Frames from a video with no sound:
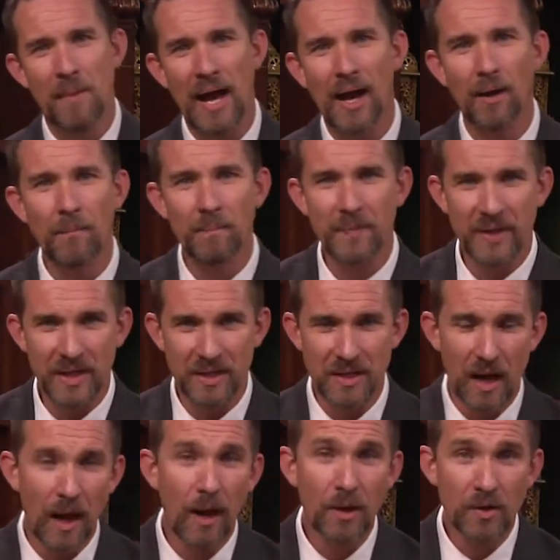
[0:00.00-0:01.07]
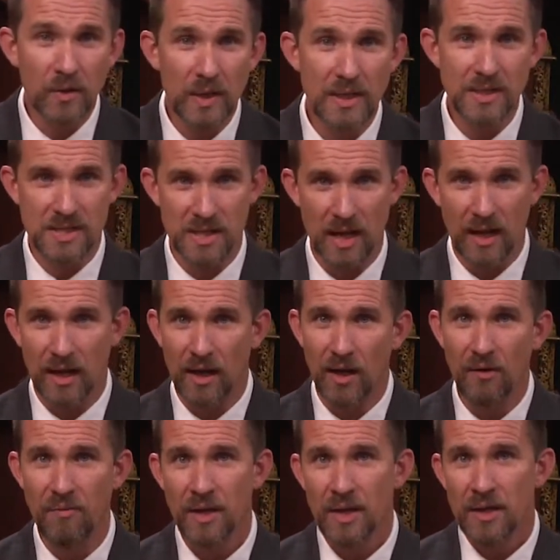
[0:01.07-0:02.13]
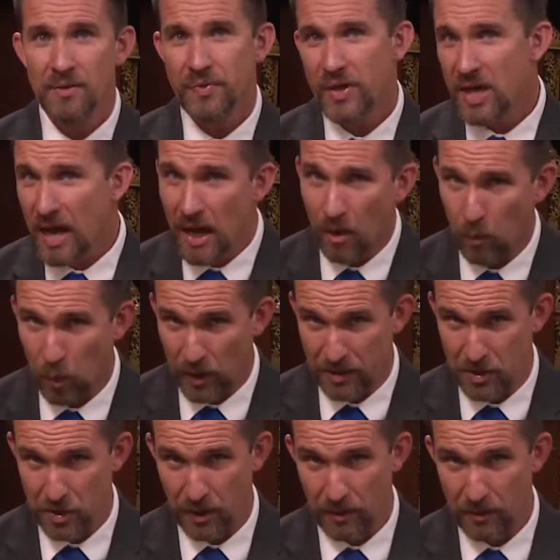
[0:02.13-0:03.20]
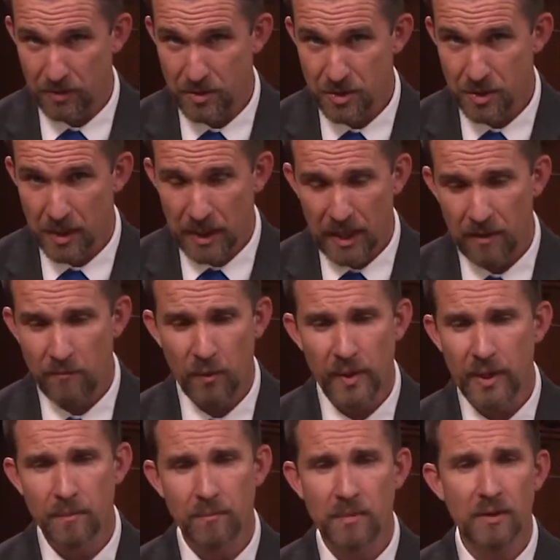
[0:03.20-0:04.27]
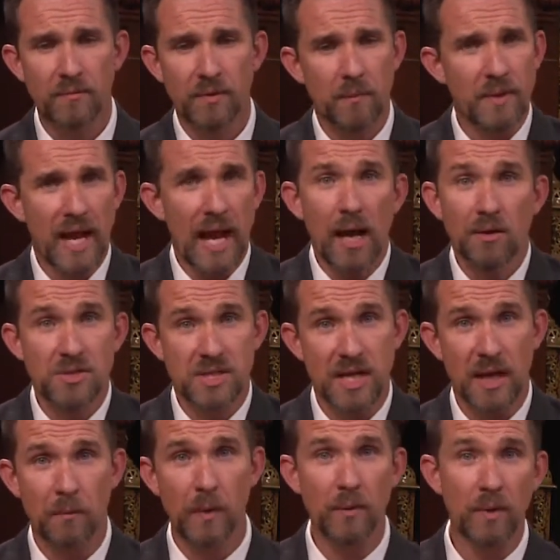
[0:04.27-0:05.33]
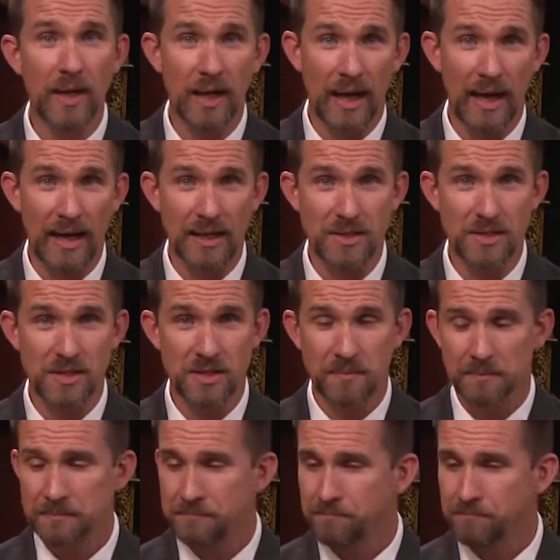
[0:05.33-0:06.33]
about the doctrines of the cowboy church. And friend, from the outset we realize